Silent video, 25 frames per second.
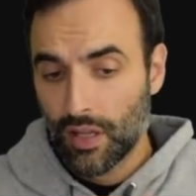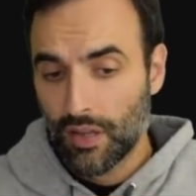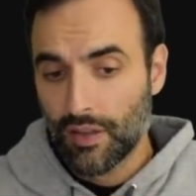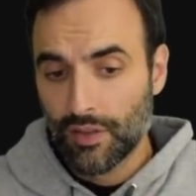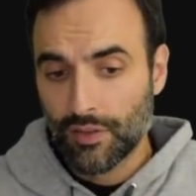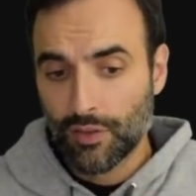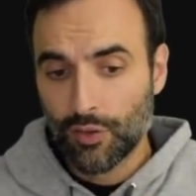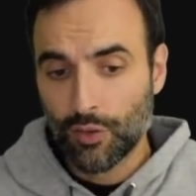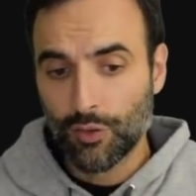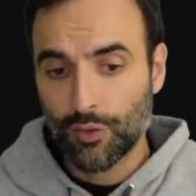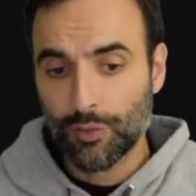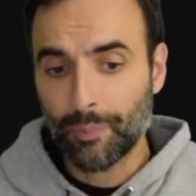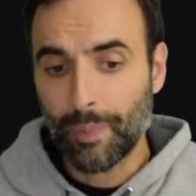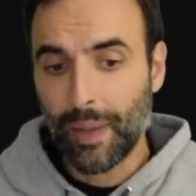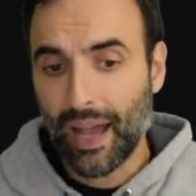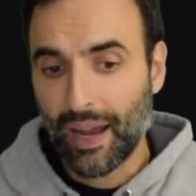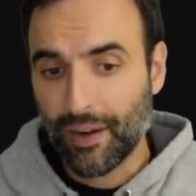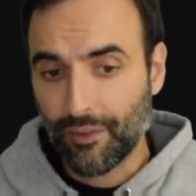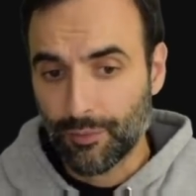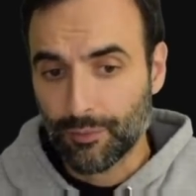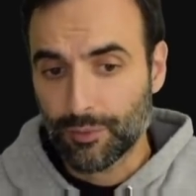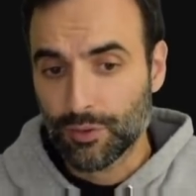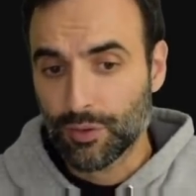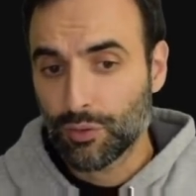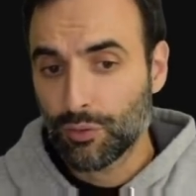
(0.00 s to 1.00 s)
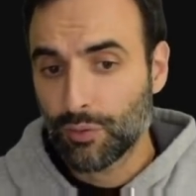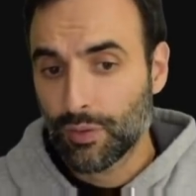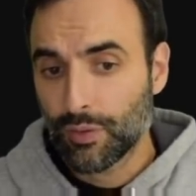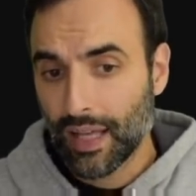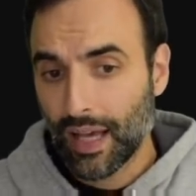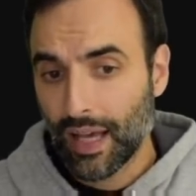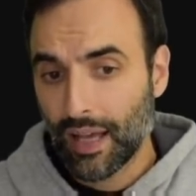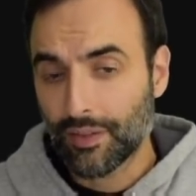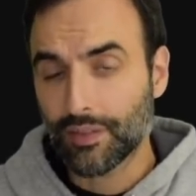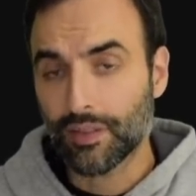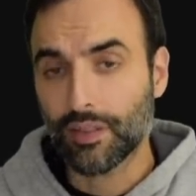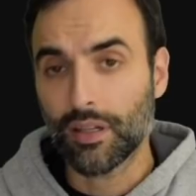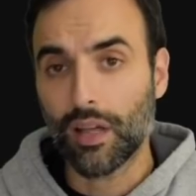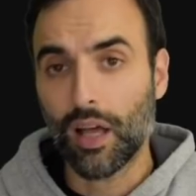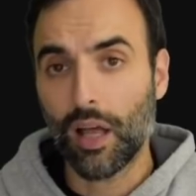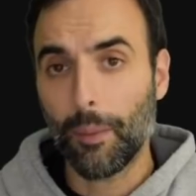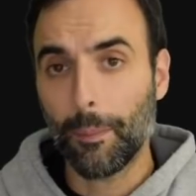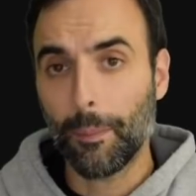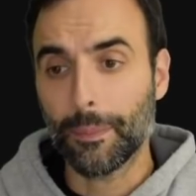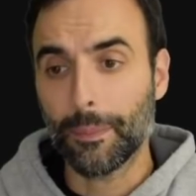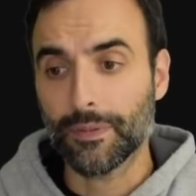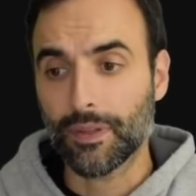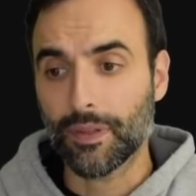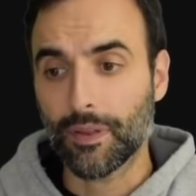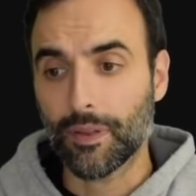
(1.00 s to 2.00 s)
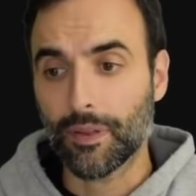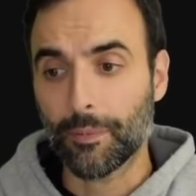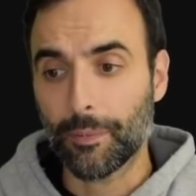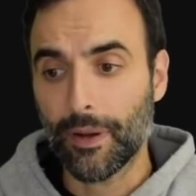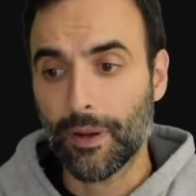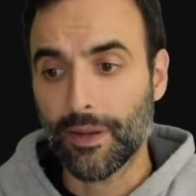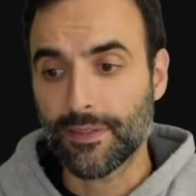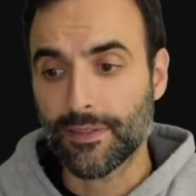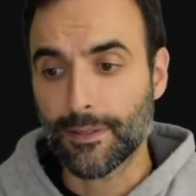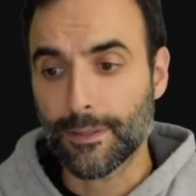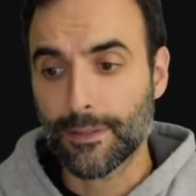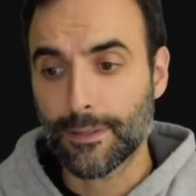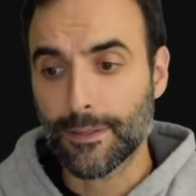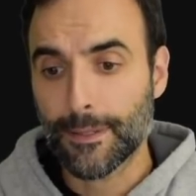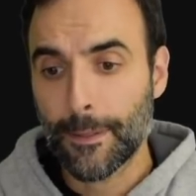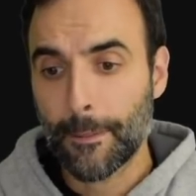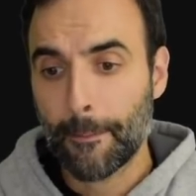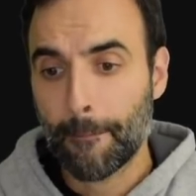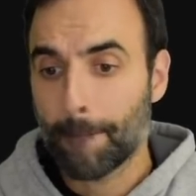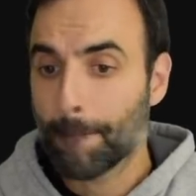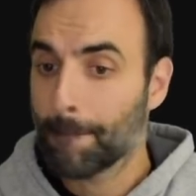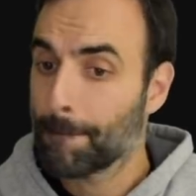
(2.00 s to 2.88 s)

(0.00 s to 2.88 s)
This goes back from 2000 up until the present.